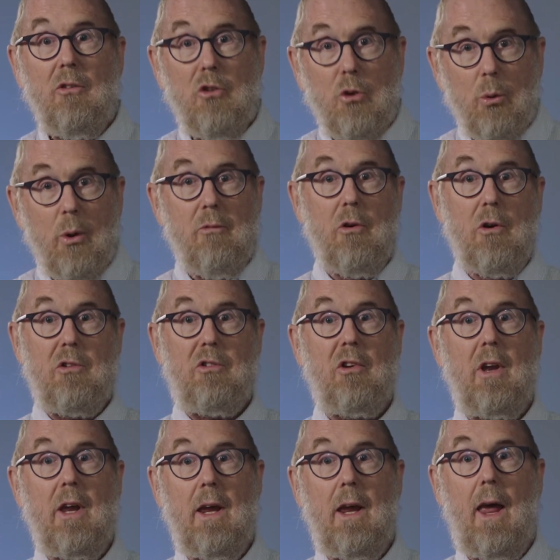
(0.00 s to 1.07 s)
to
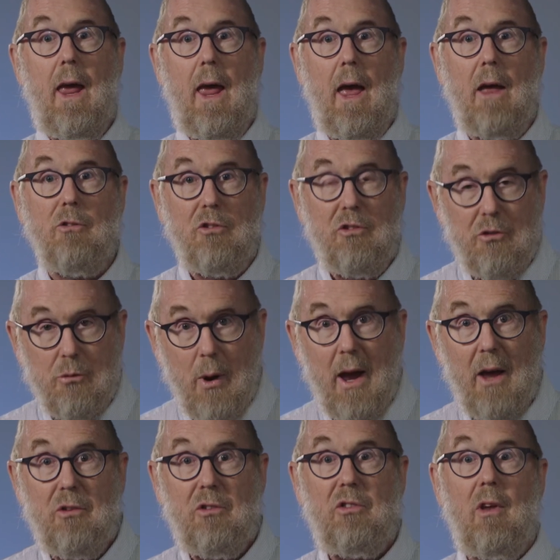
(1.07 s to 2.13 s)
adversity and
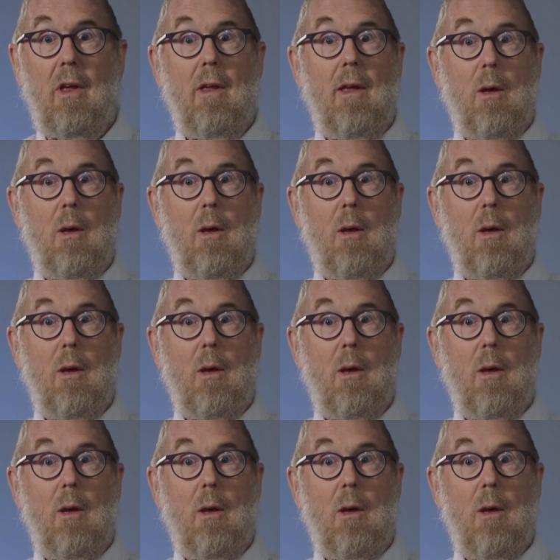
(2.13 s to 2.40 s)
stress,